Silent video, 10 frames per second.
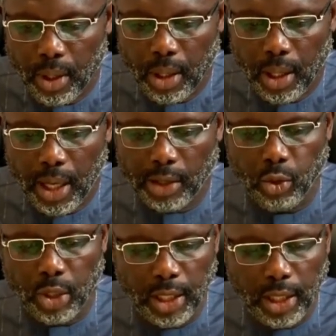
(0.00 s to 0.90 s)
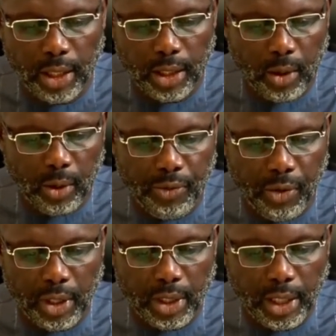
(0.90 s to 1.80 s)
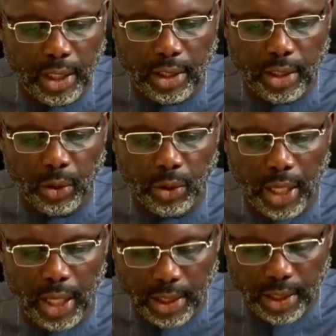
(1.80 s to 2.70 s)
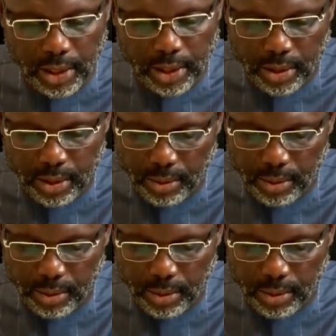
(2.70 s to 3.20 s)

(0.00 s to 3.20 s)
as we confront these new challenges.